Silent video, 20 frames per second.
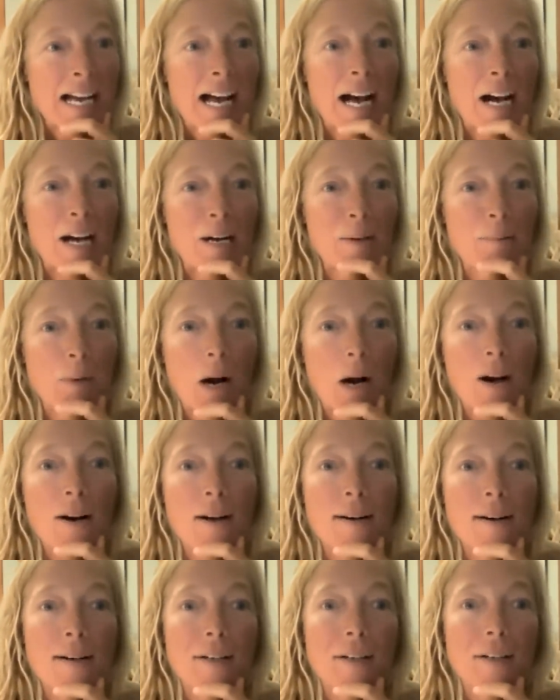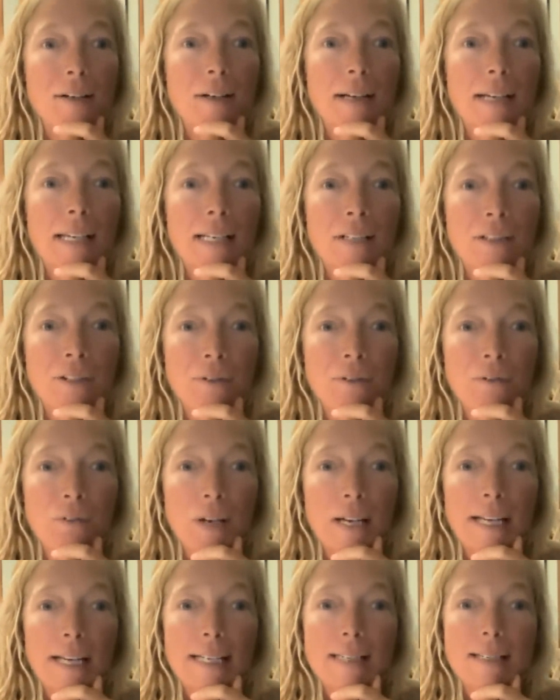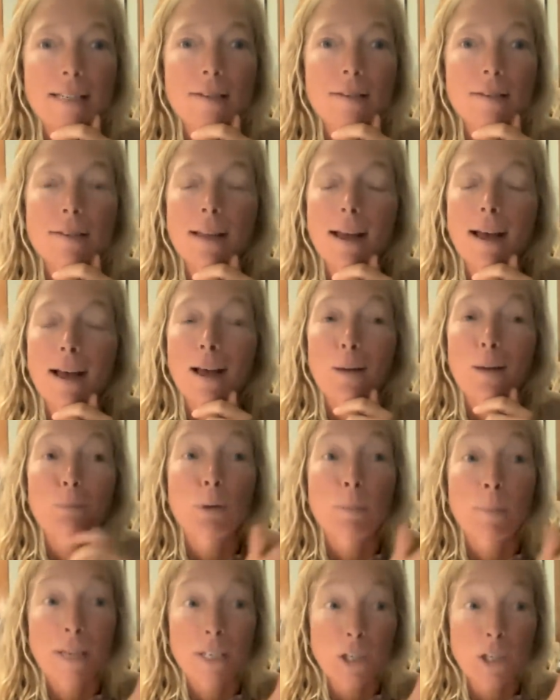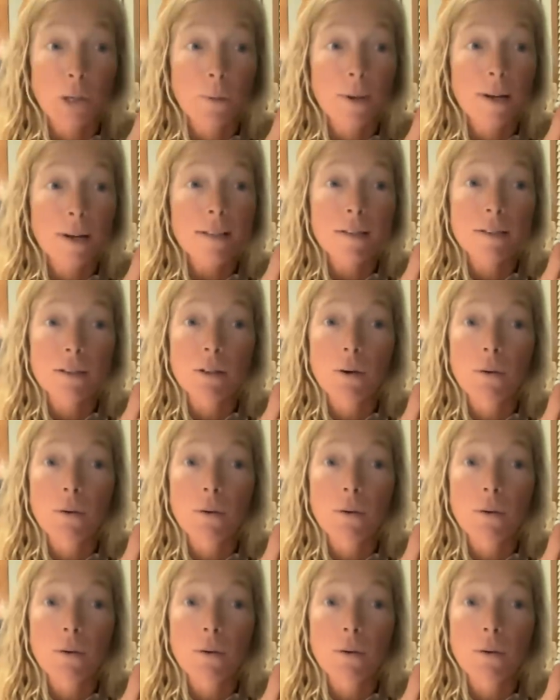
Um, are endophytes uh, promiscuous,